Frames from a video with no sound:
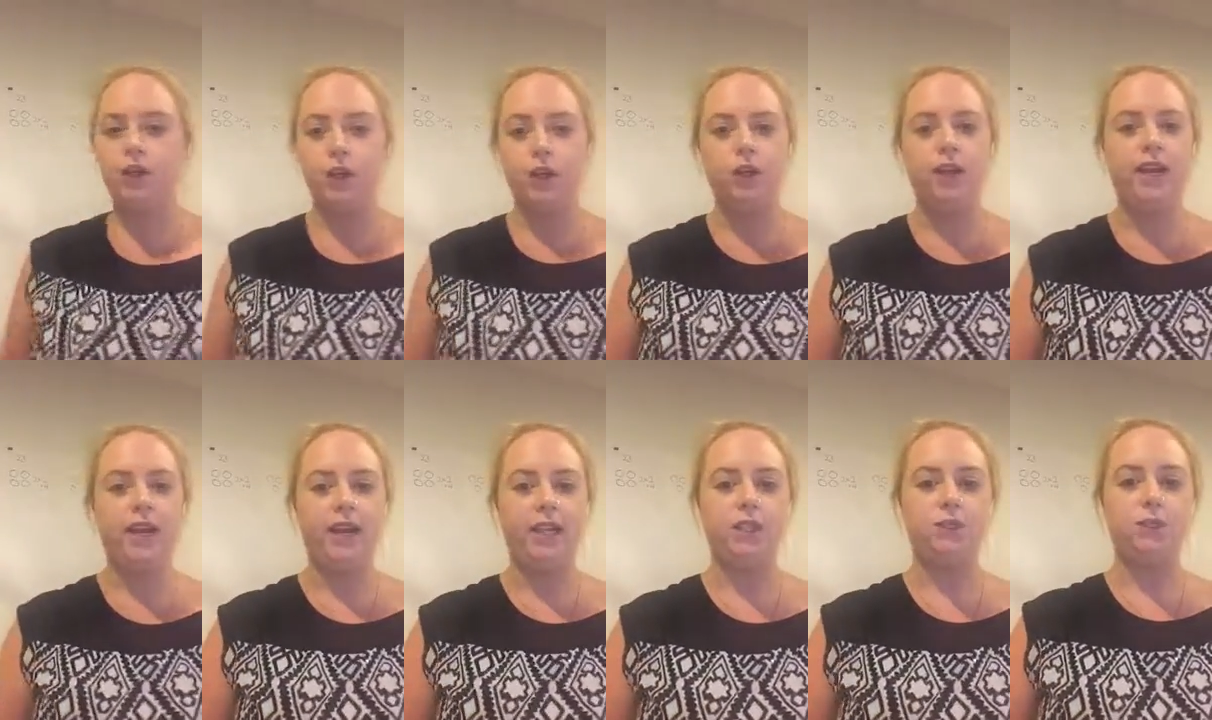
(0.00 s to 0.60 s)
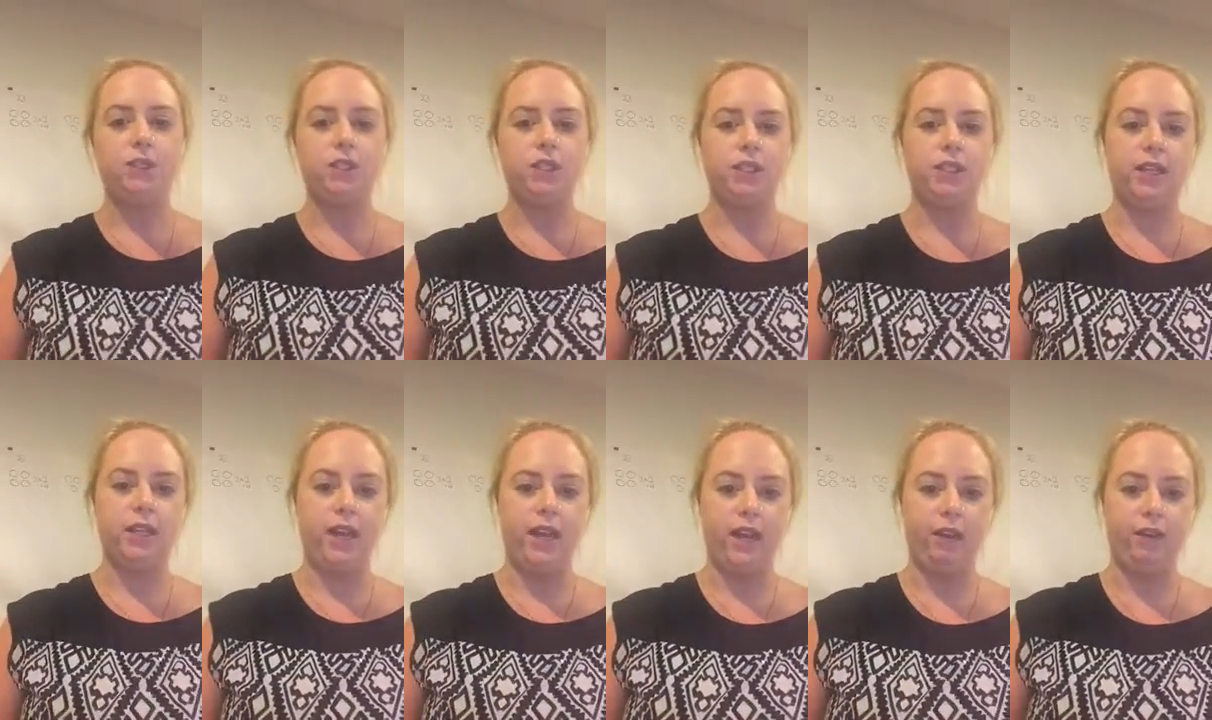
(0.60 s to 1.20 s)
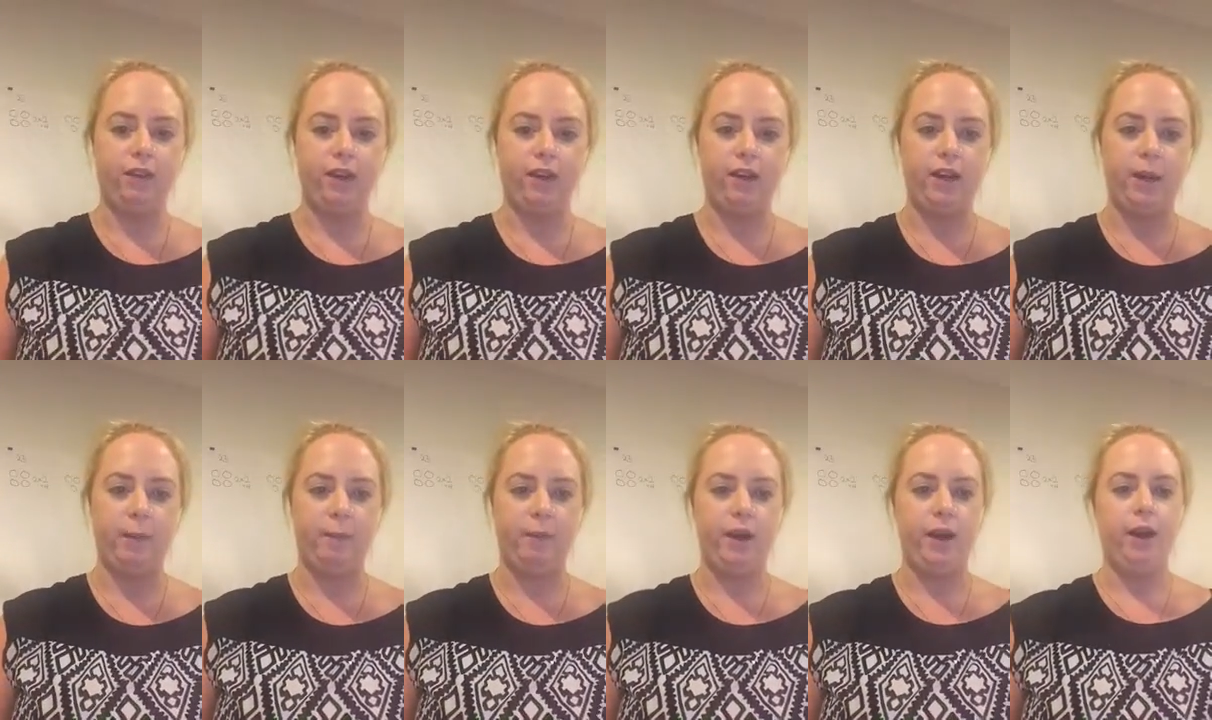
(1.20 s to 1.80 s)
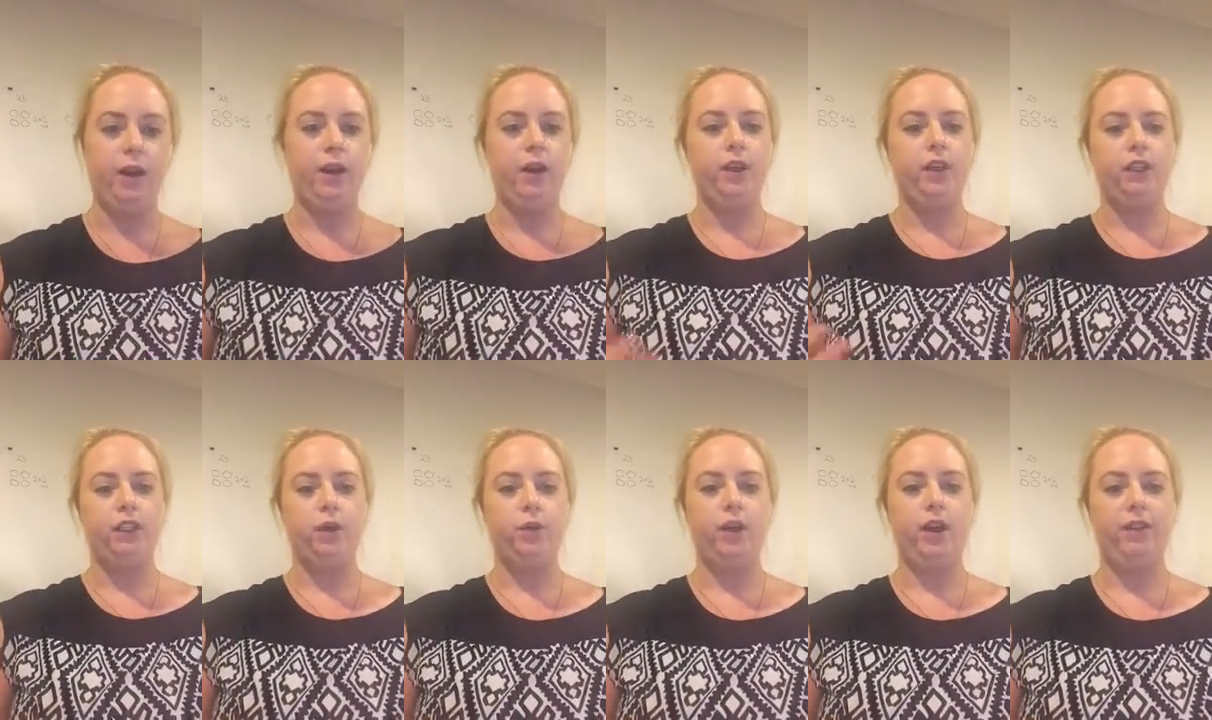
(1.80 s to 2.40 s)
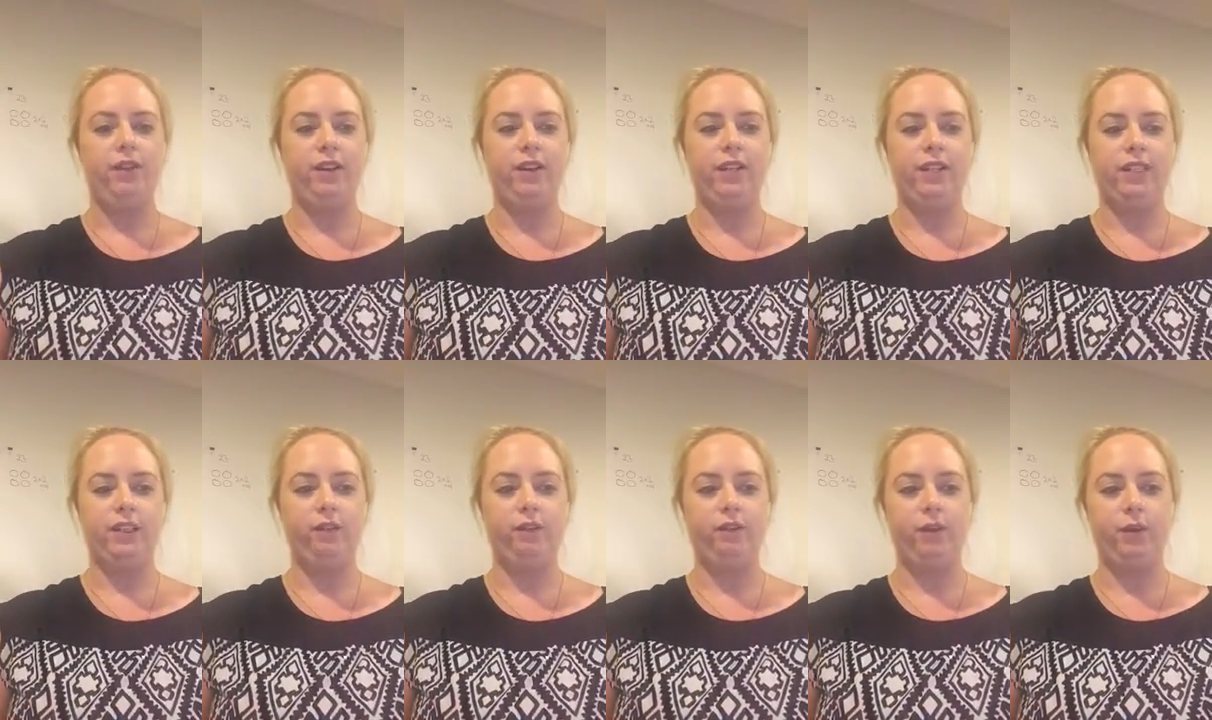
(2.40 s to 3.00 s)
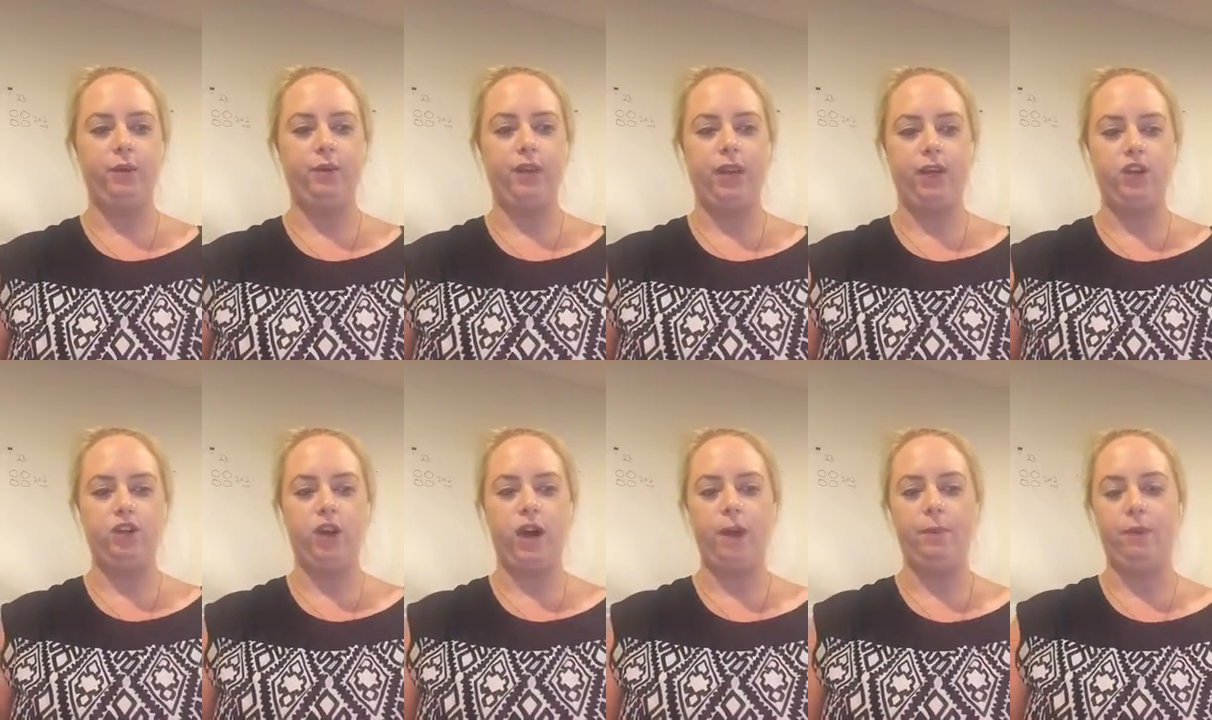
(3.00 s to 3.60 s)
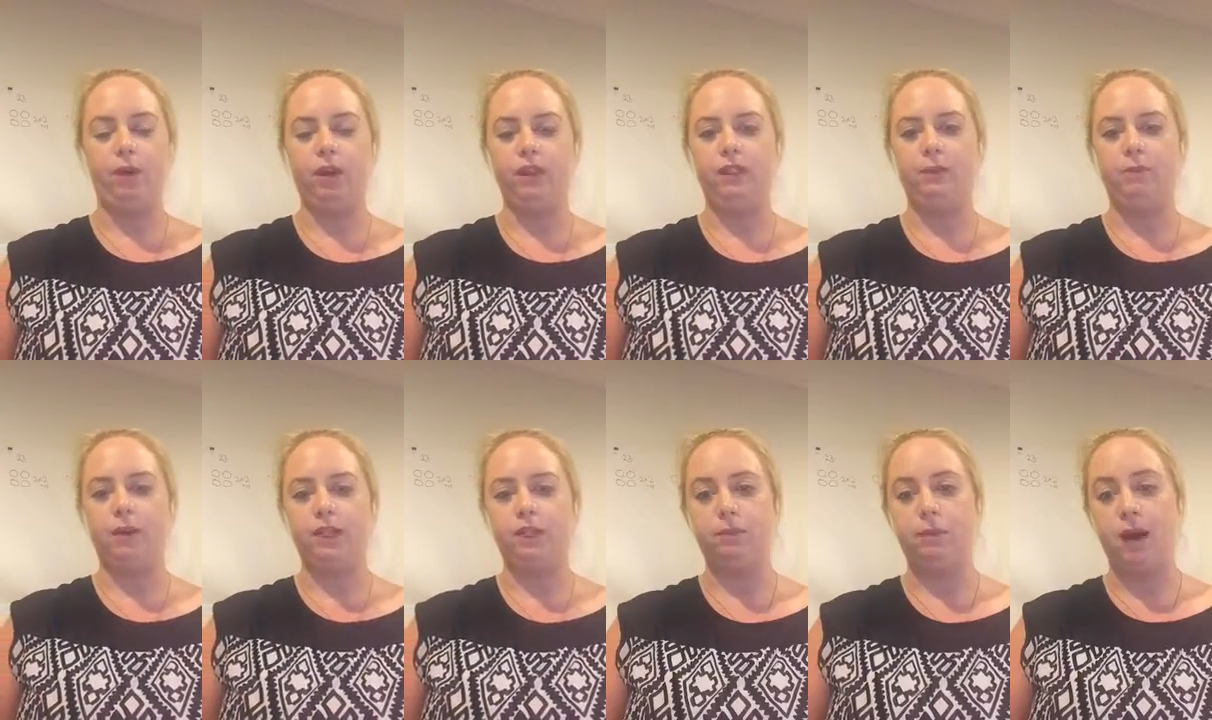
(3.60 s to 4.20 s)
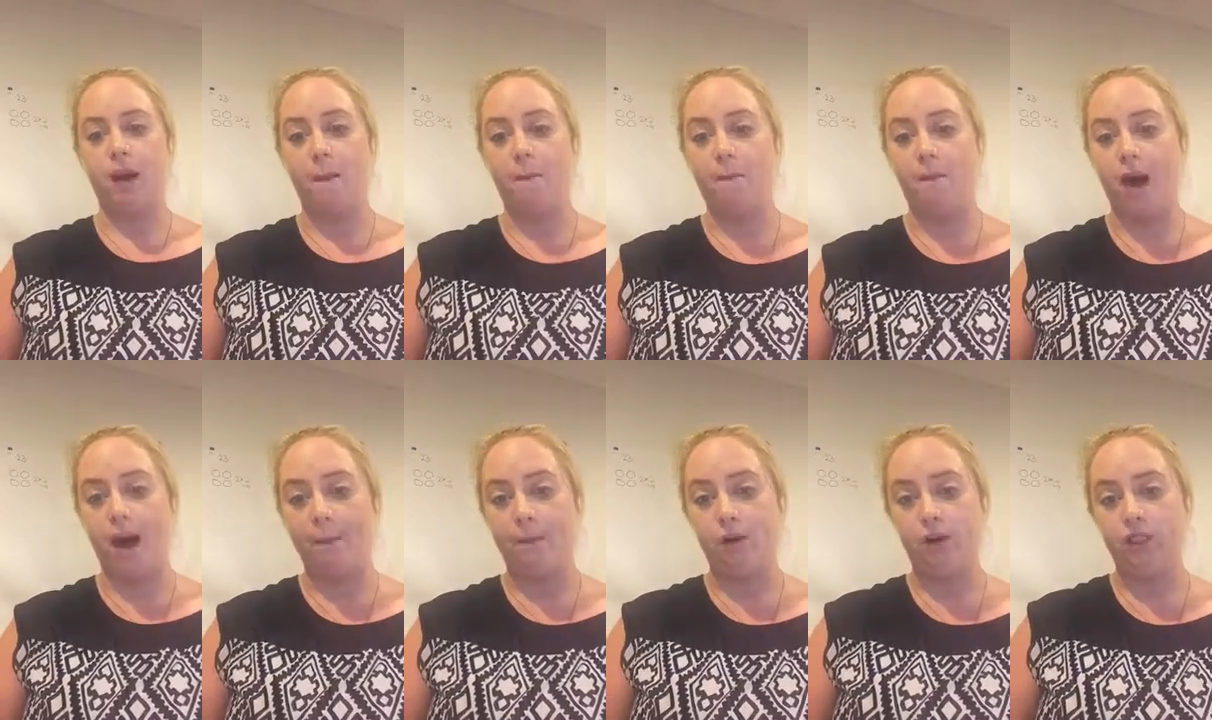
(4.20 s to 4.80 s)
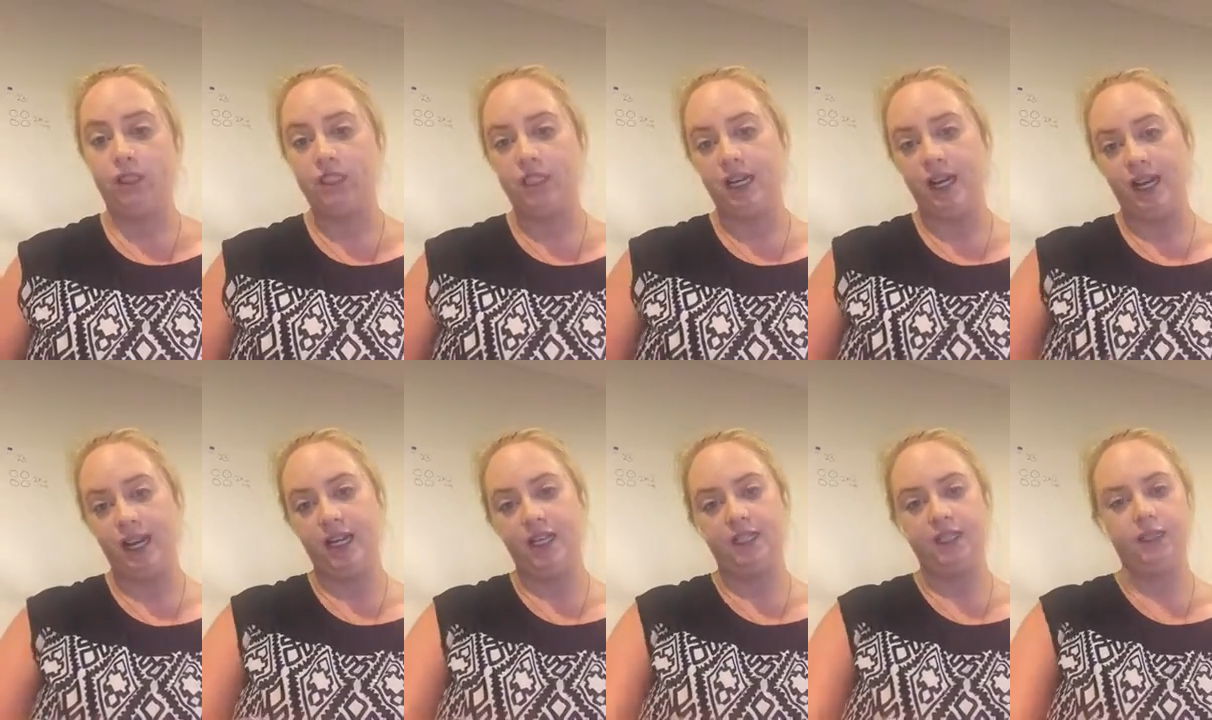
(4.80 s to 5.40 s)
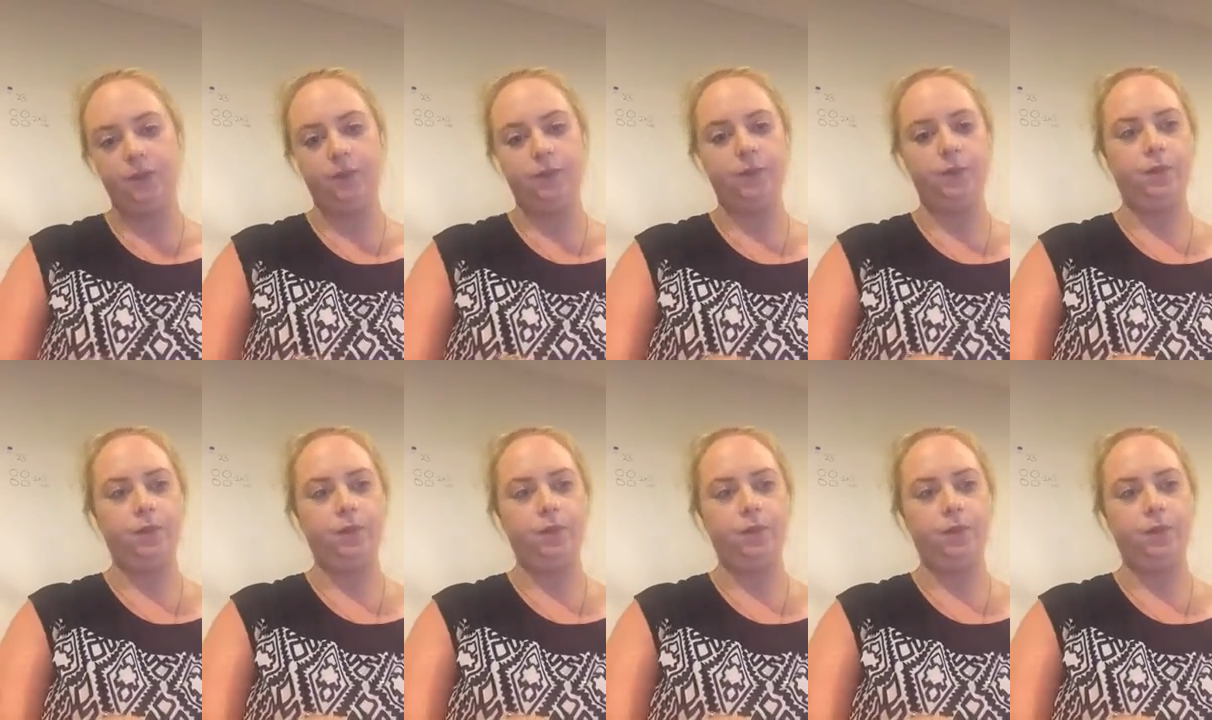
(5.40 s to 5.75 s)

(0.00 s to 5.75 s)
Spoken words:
2 legs, which is an even number. So whatever doesn't fit with our tripods must be our bipods' legs.